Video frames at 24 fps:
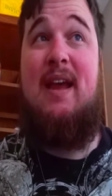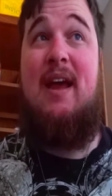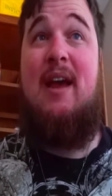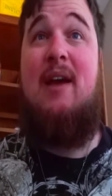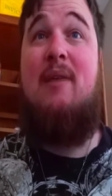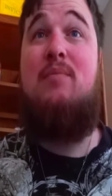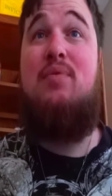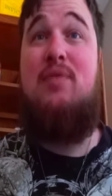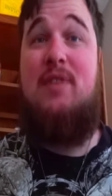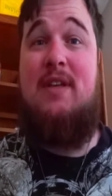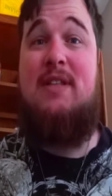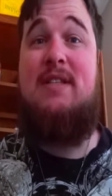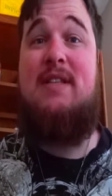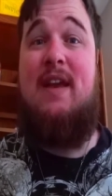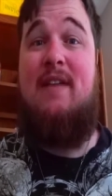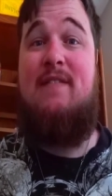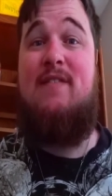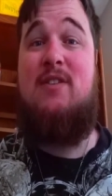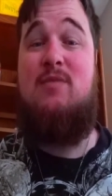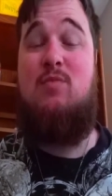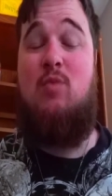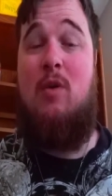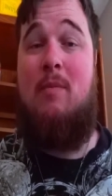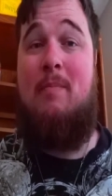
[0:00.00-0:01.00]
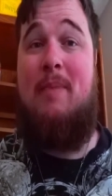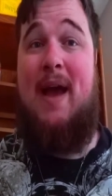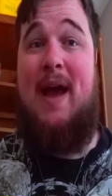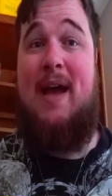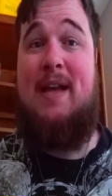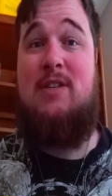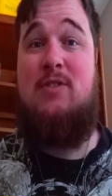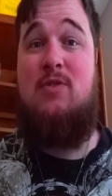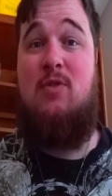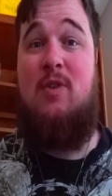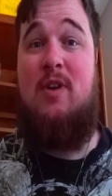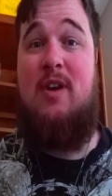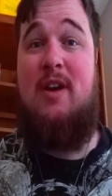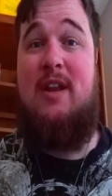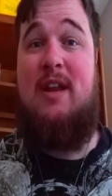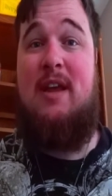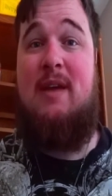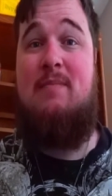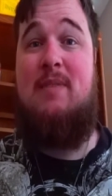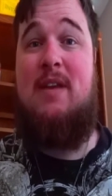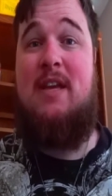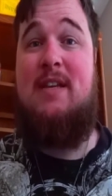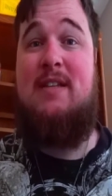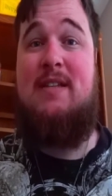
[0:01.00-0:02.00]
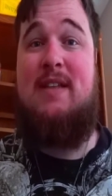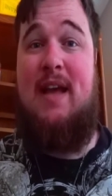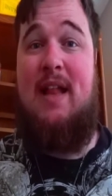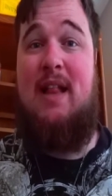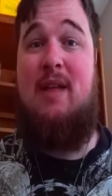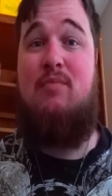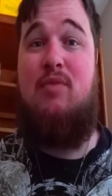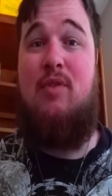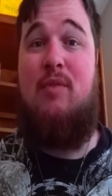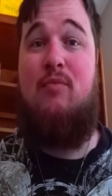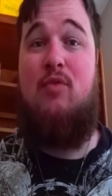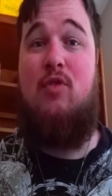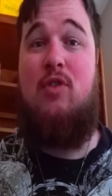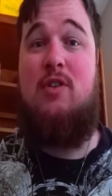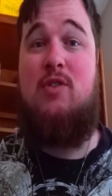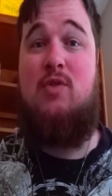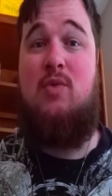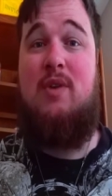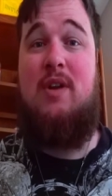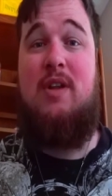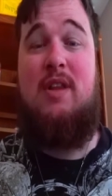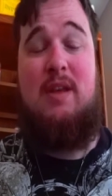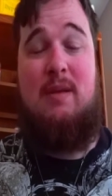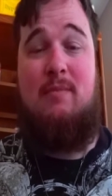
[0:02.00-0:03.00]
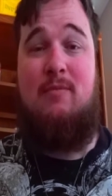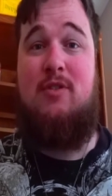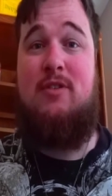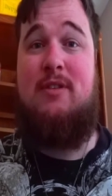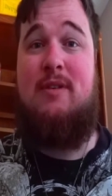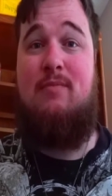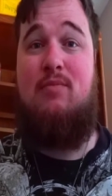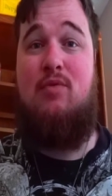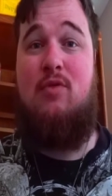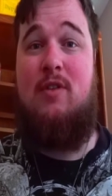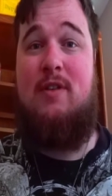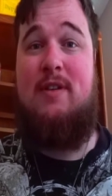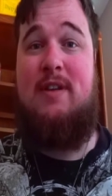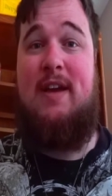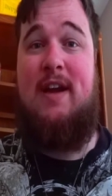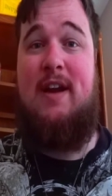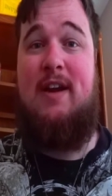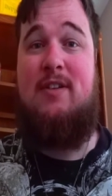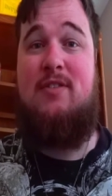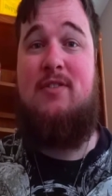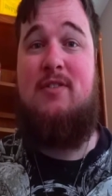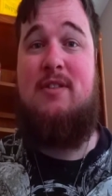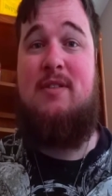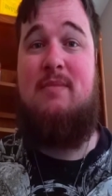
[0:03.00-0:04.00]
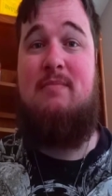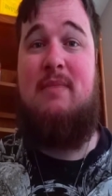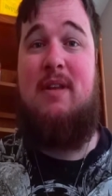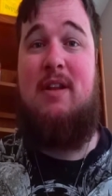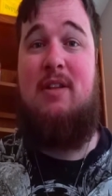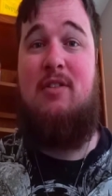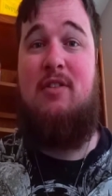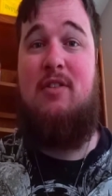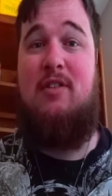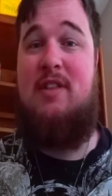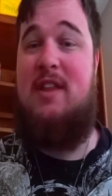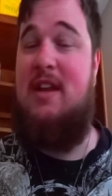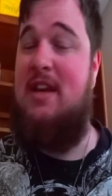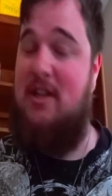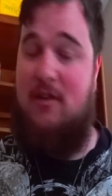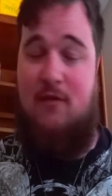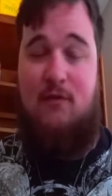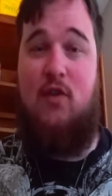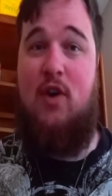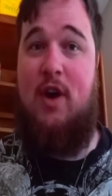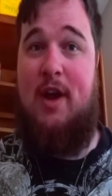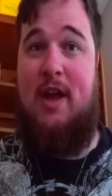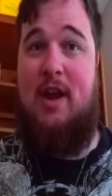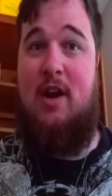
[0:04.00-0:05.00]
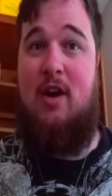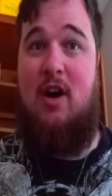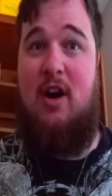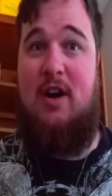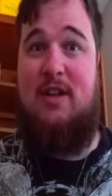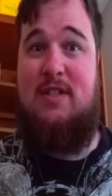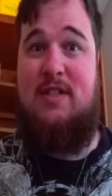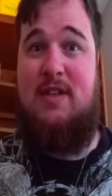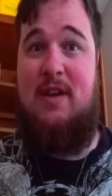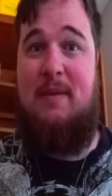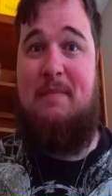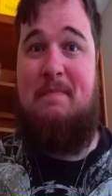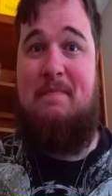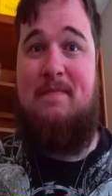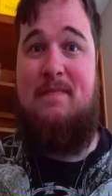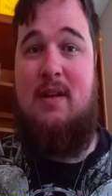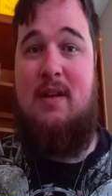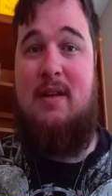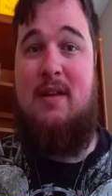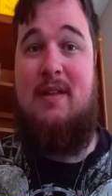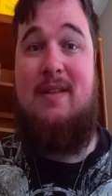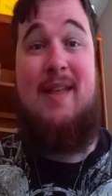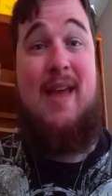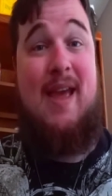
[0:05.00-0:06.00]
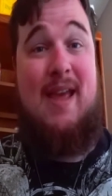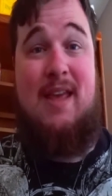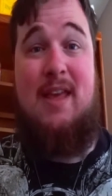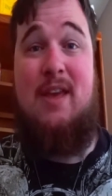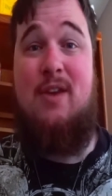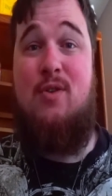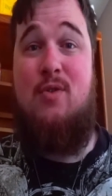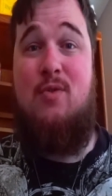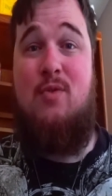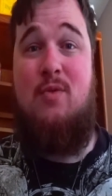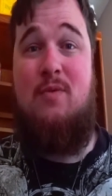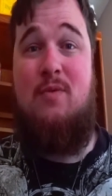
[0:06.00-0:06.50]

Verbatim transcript: please give us more backstory on him because Celebrimbor is one of the most important characters in Middle Earth and he's friggin' awesome. Thank you.